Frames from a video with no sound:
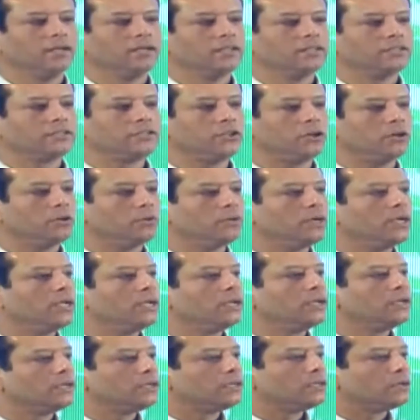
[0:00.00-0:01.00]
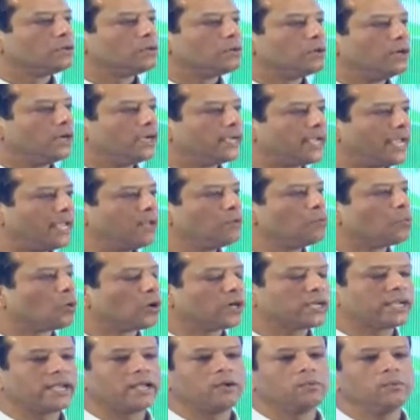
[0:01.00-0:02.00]
So, again,
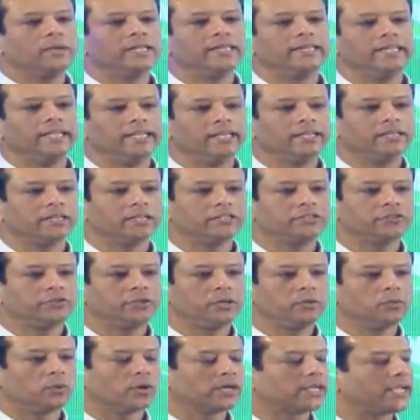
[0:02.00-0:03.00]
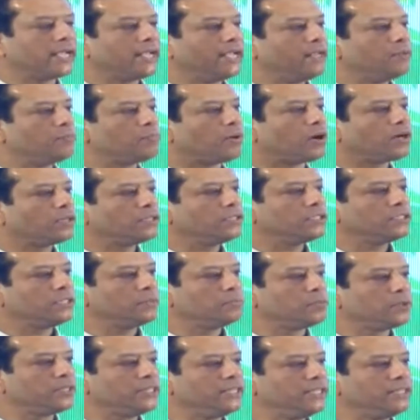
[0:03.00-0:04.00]
working with the industry, working in
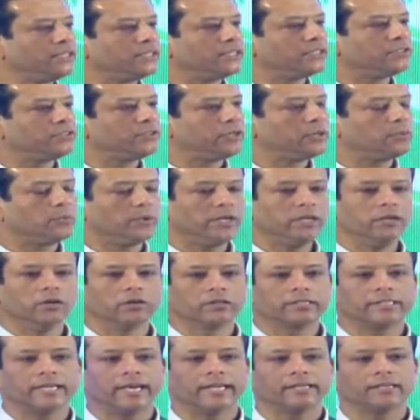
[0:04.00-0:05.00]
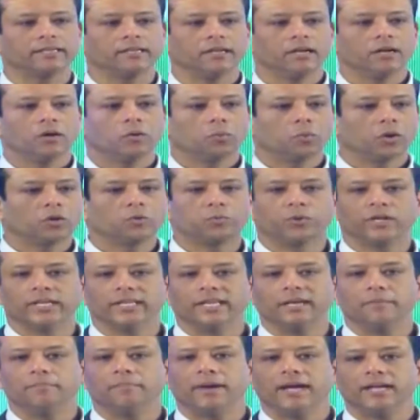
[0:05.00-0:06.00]
partnership with the industry, we looked at what were
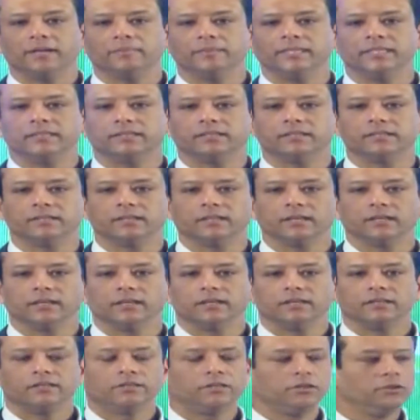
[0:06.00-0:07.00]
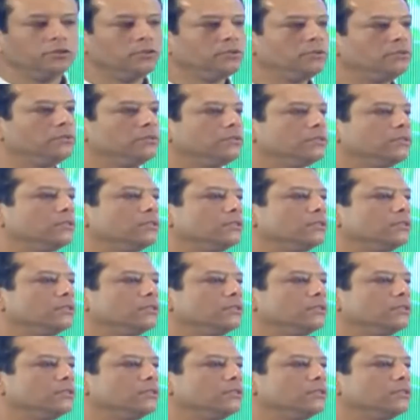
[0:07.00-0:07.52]
the impediments to